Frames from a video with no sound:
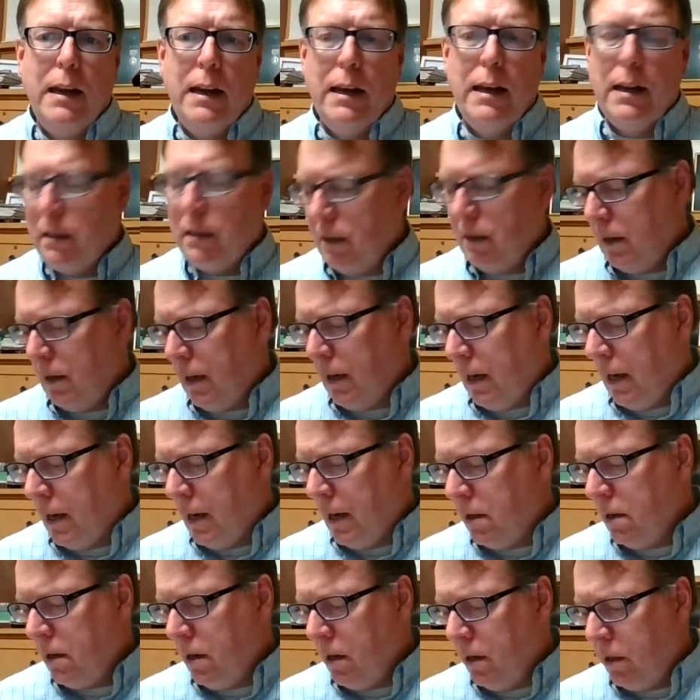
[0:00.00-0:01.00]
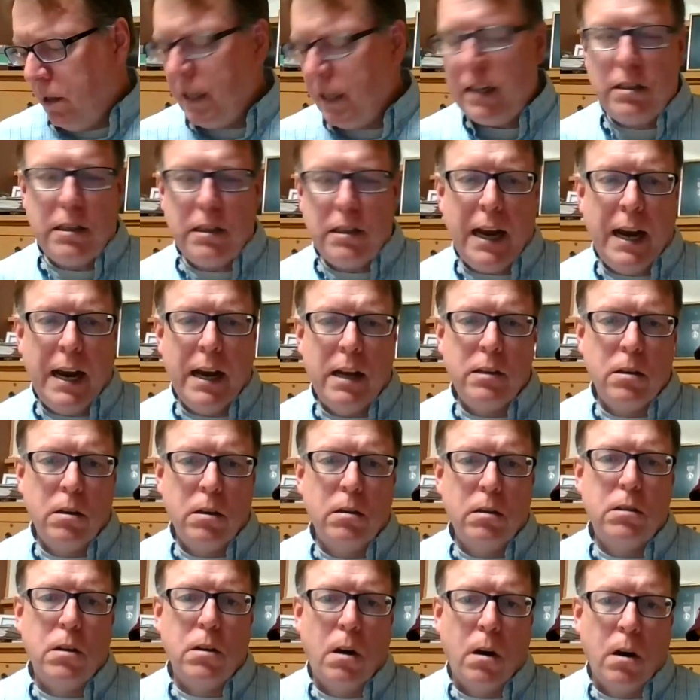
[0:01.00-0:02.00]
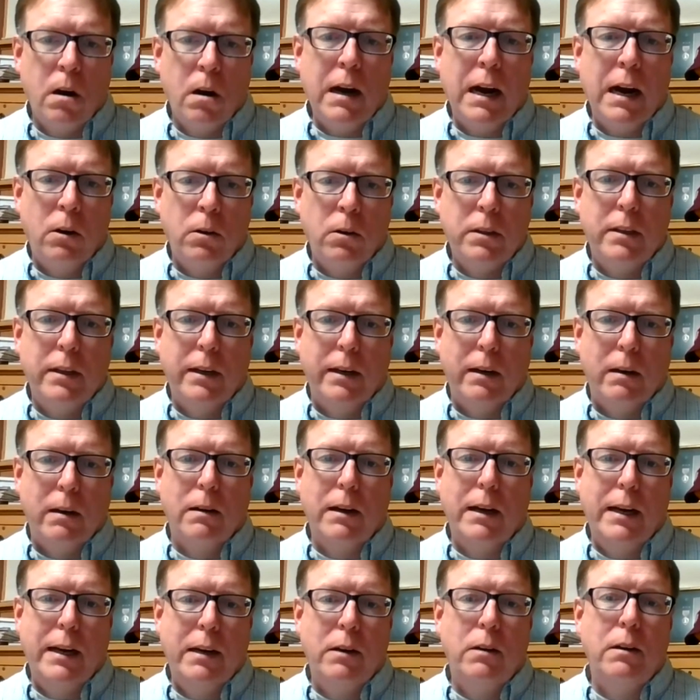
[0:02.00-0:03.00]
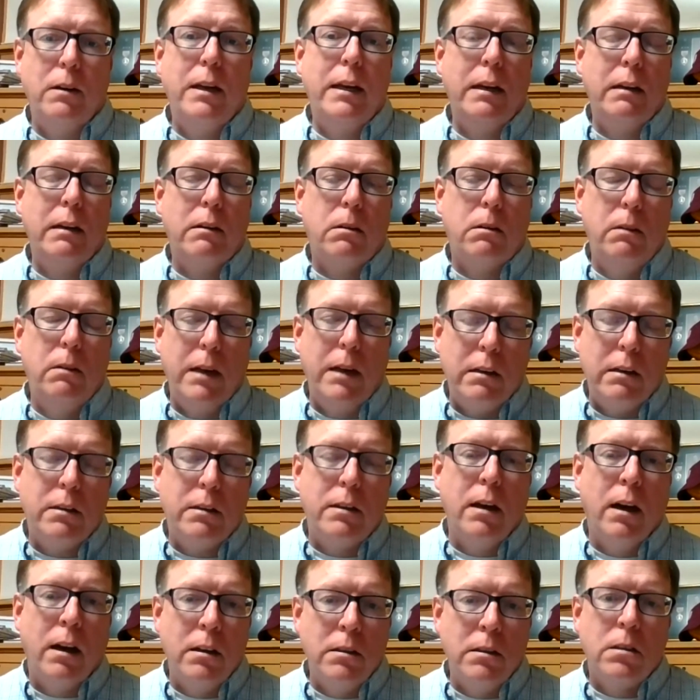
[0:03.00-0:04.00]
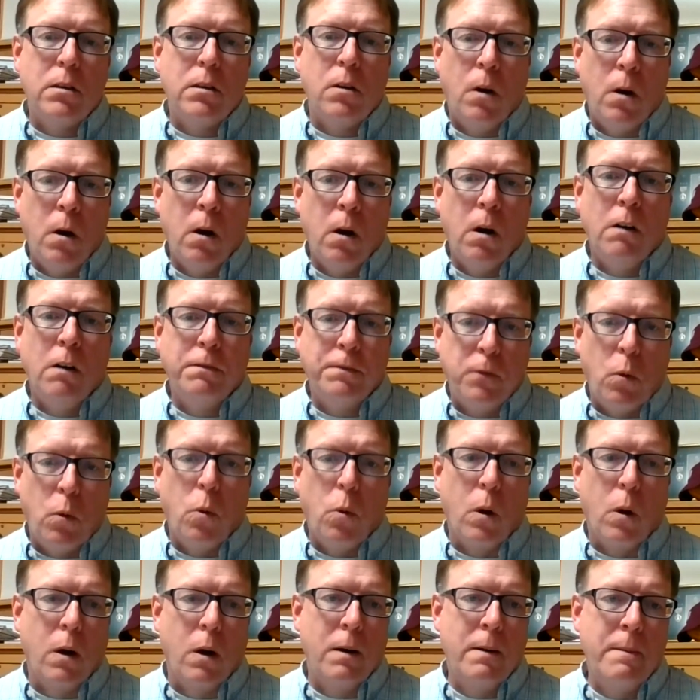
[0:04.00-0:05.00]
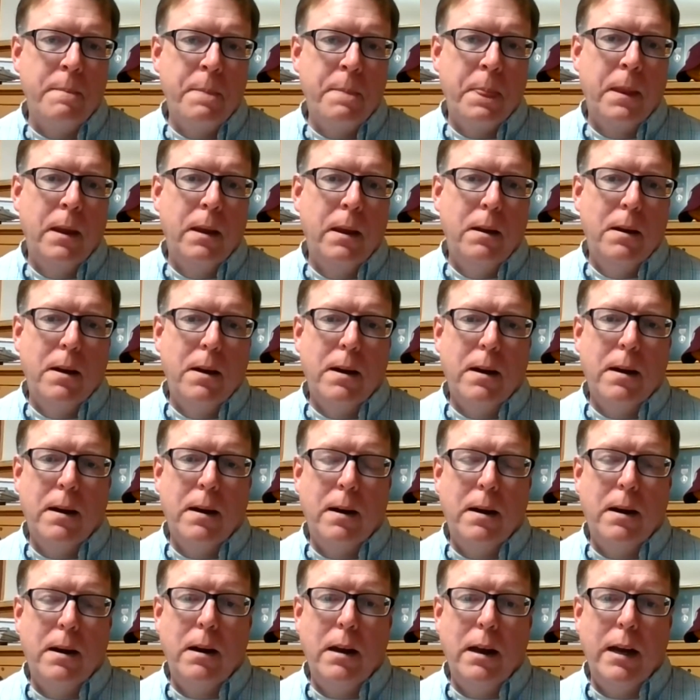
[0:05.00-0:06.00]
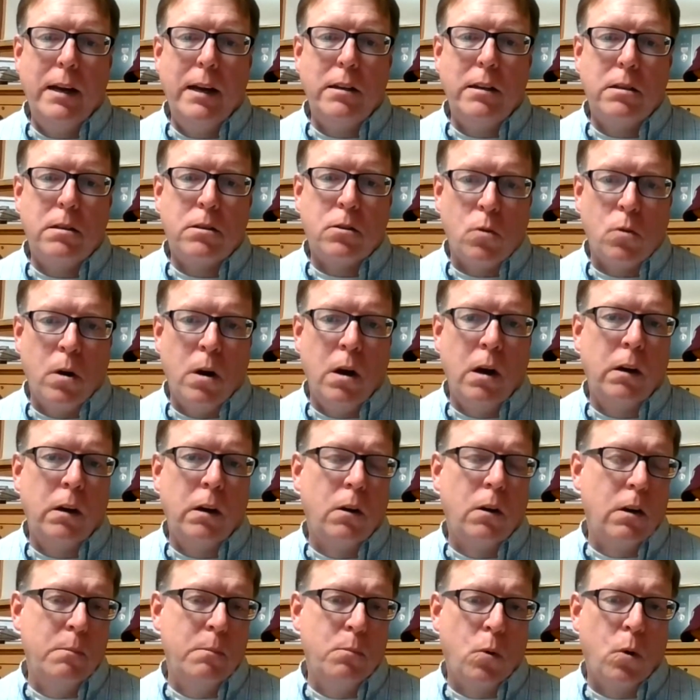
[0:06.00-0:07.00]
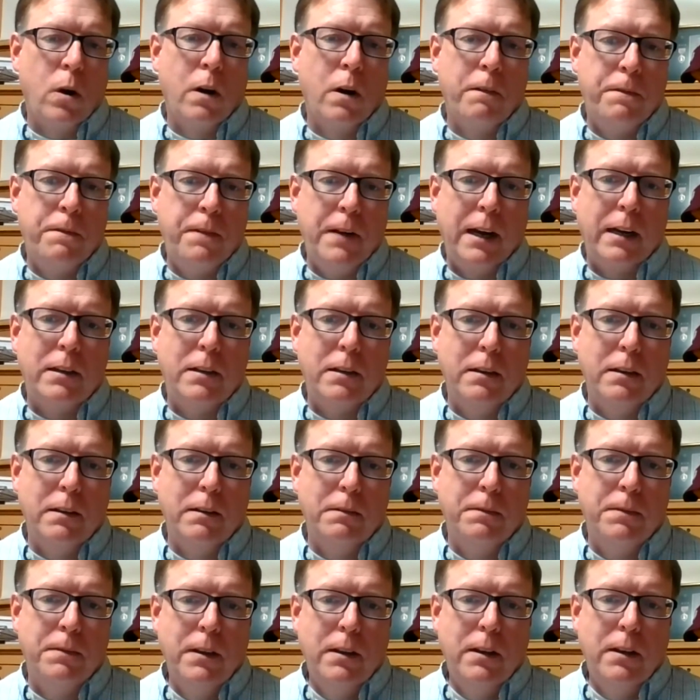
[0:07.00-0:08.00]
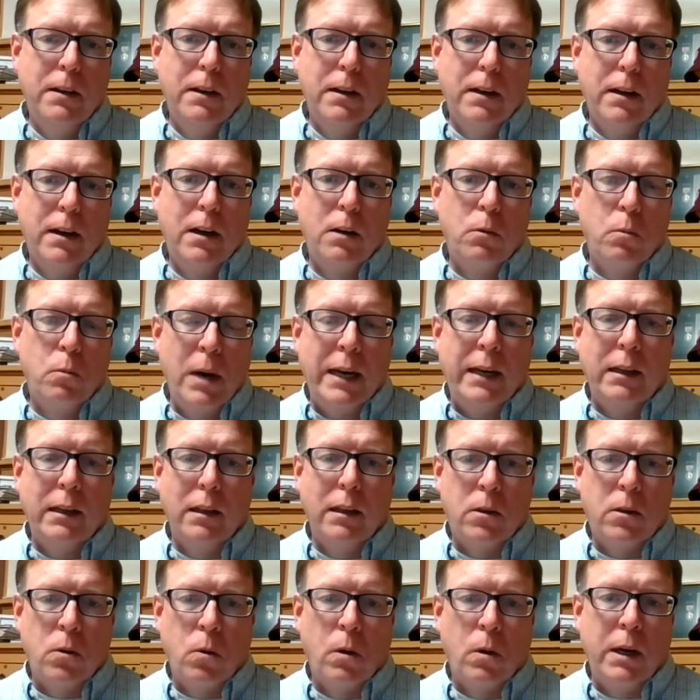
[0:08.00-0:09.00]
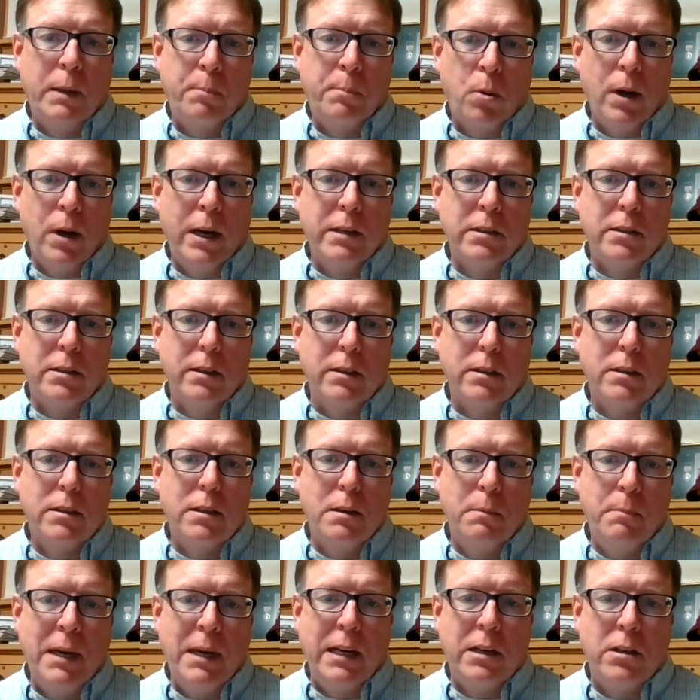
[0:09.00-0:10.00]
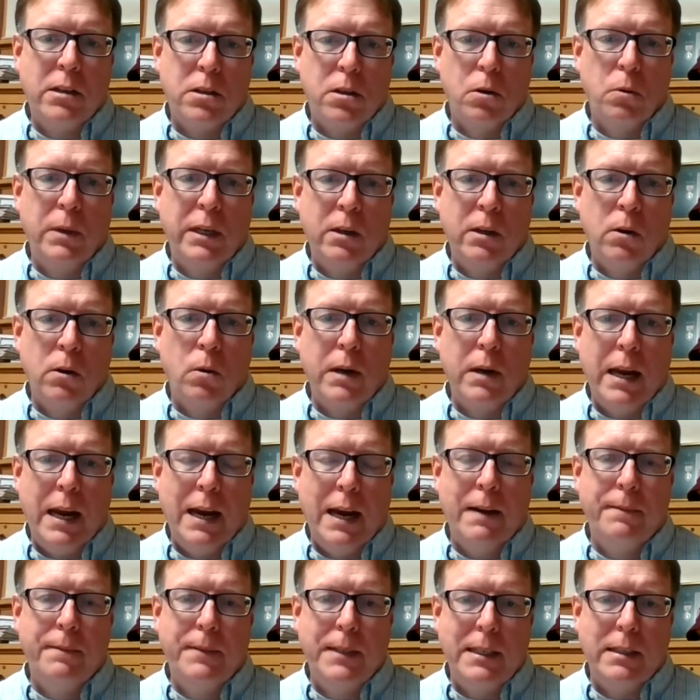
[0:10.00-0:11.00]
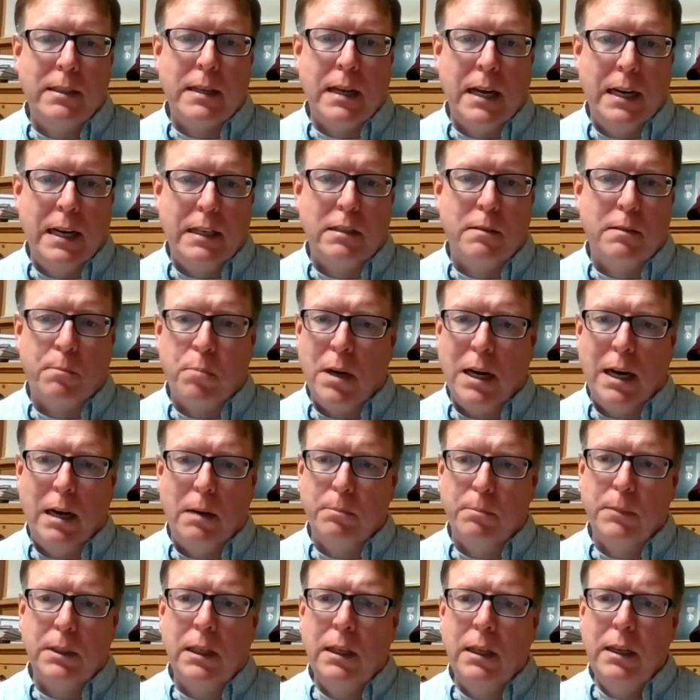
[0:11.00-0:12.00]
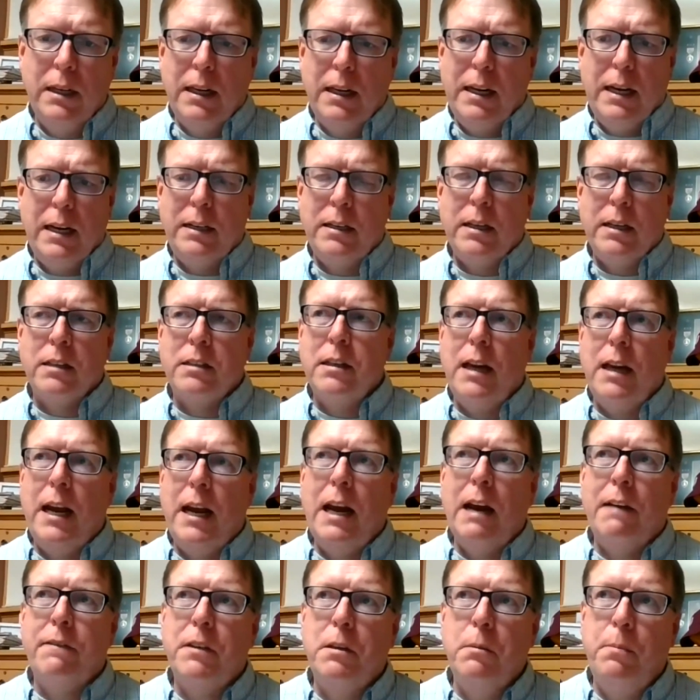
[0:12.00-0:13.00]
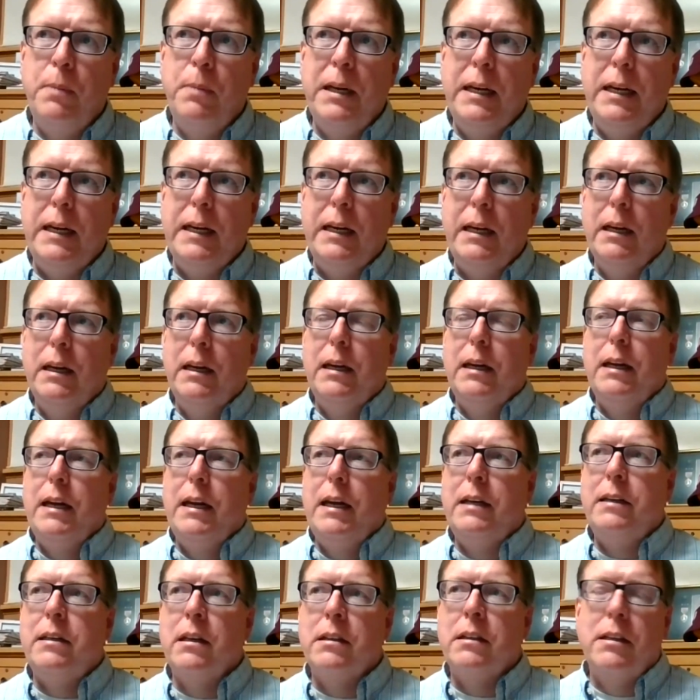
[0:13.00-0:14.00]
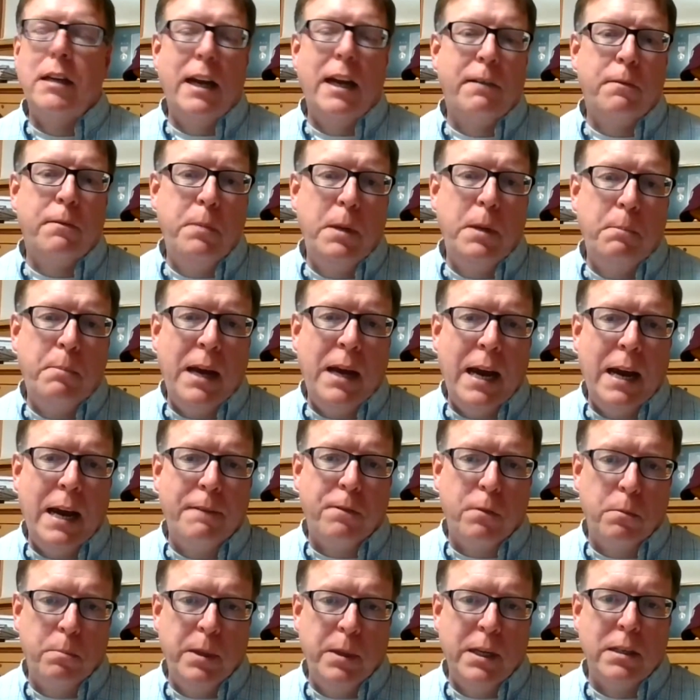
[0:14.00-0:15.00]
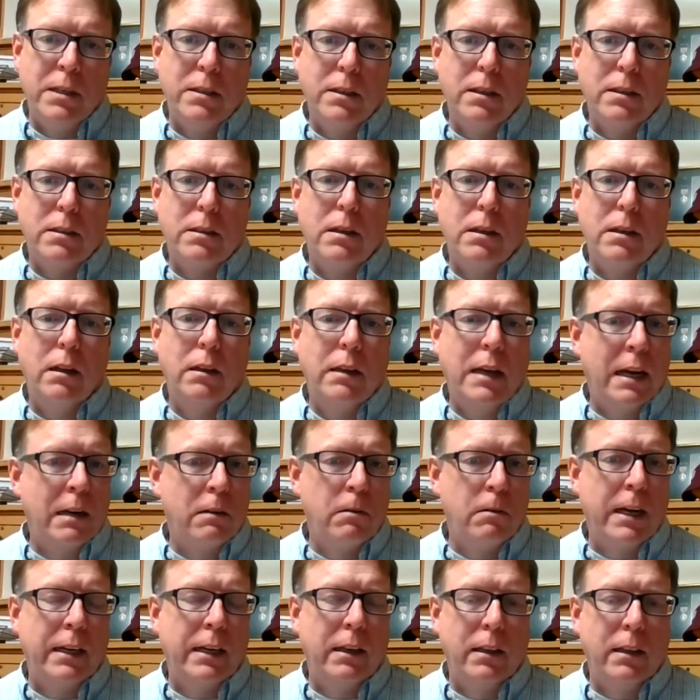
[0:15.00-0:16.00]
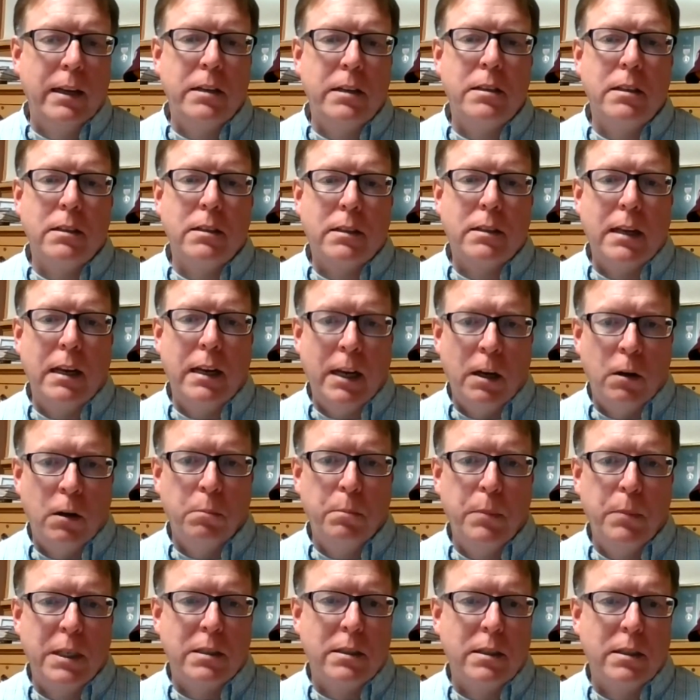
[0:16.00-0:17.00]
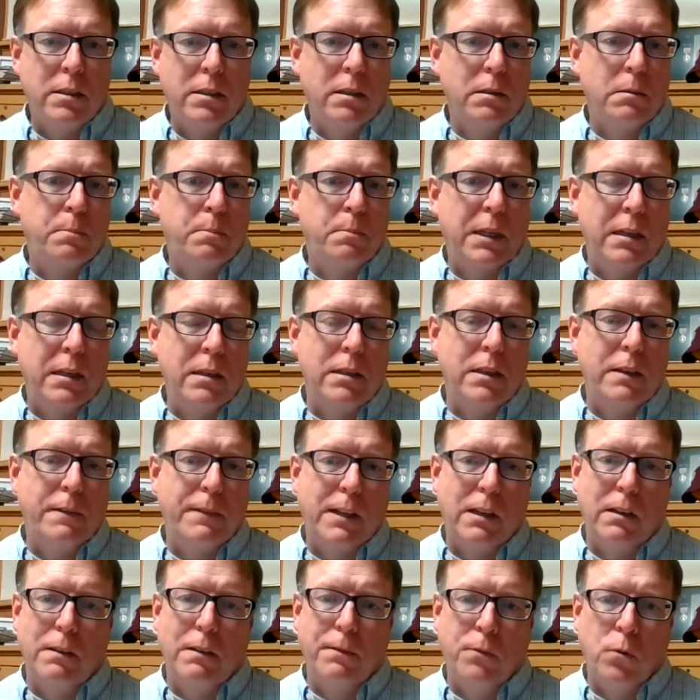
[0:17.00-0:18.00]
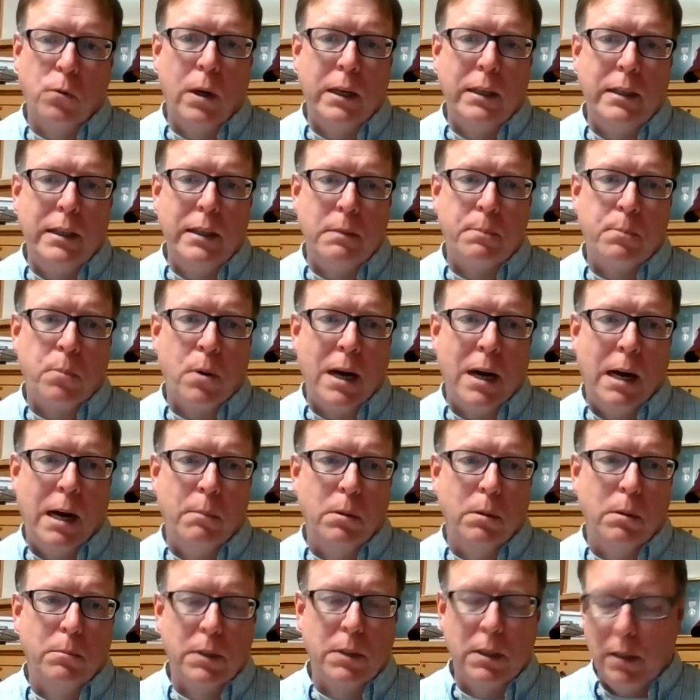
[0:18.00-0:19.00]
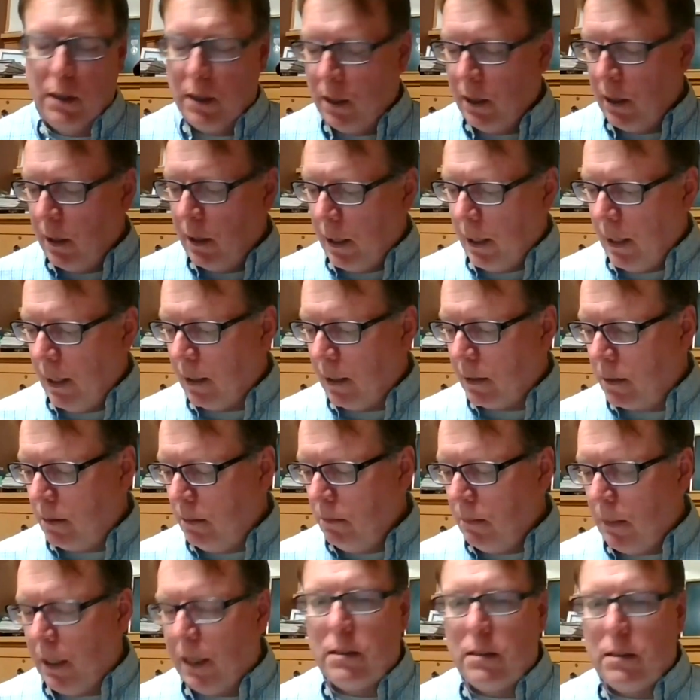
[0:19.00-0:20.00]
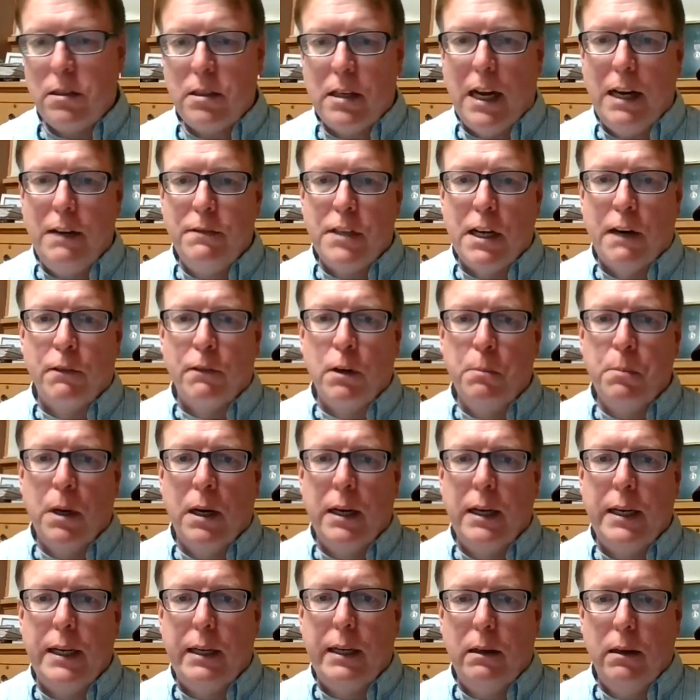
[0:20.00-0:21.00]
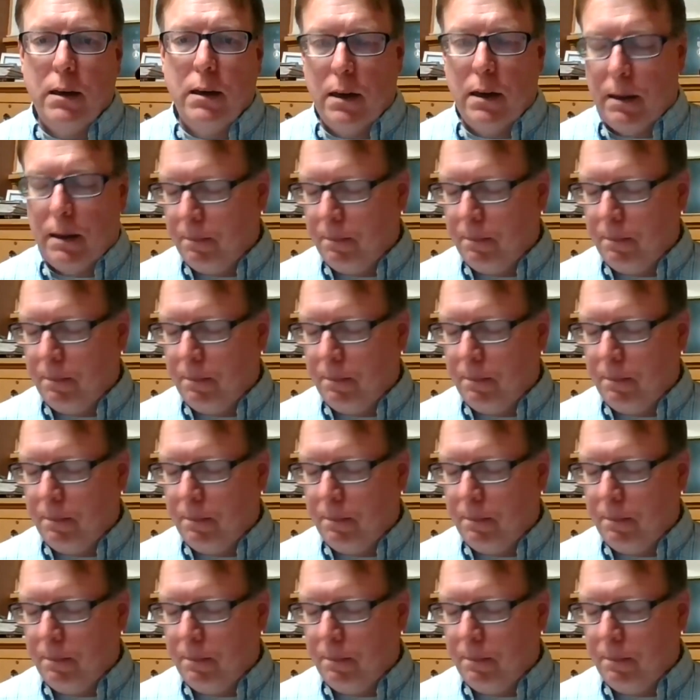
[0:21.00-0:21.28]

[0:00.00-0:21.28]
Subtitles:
And these hazards are out there, and it does call for a stronger and more effective regulatory presence to make sure we don't have these kinds of problems. It doesn't have to be bad for business. A lot of regulations can help businesses, because if you can avoid these problems, it saves everybody.